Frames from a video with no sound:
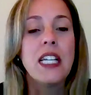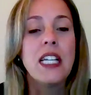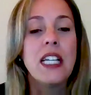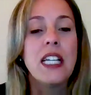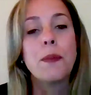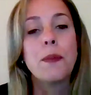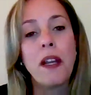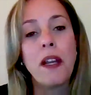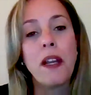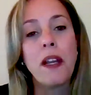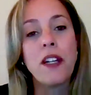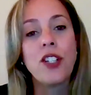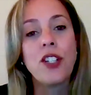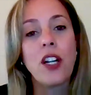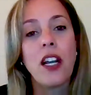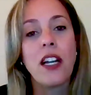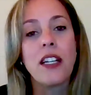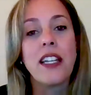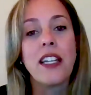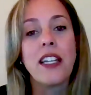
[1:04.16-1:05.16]

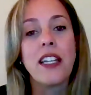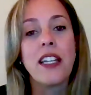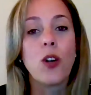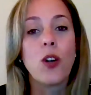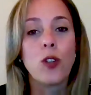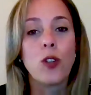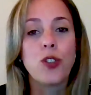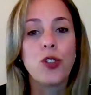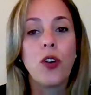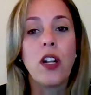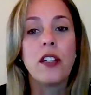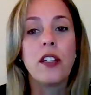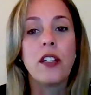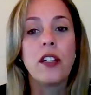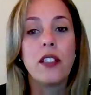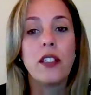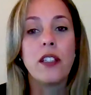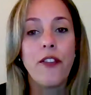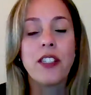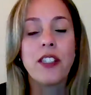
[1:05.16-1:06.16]
specialized in the cultural
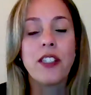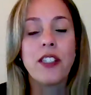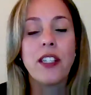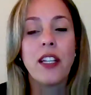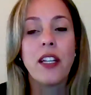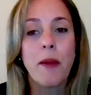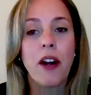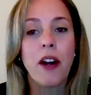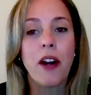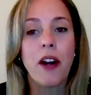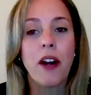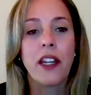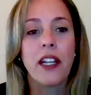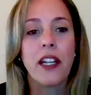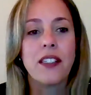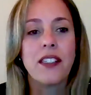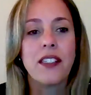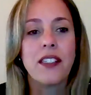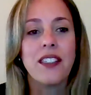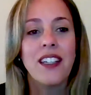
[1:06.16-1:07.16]
diversity
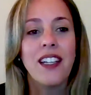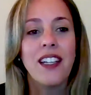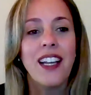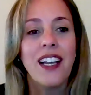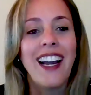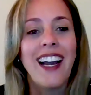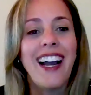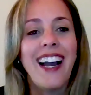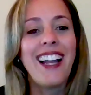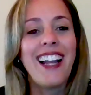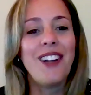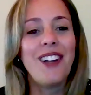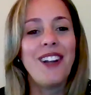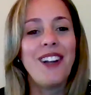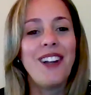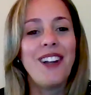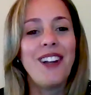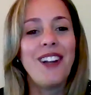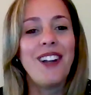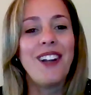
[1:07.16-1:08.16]
markets. Hi,
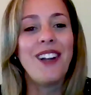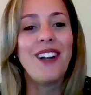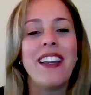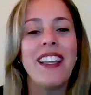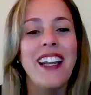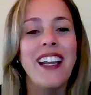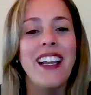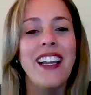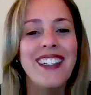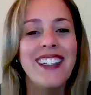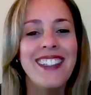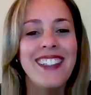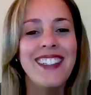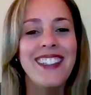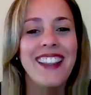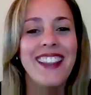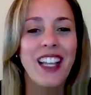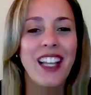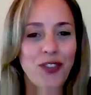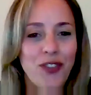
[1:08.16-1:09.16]
Lourdes. Hi, Maria.
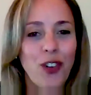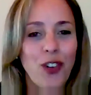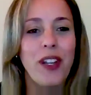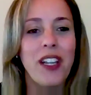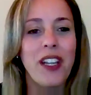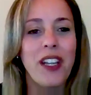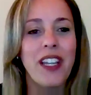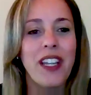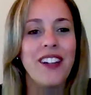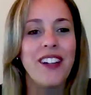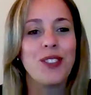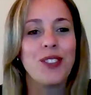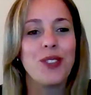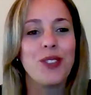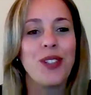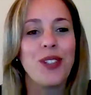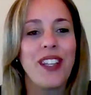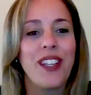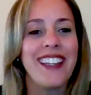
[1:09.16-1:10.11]
Thanks for being here today.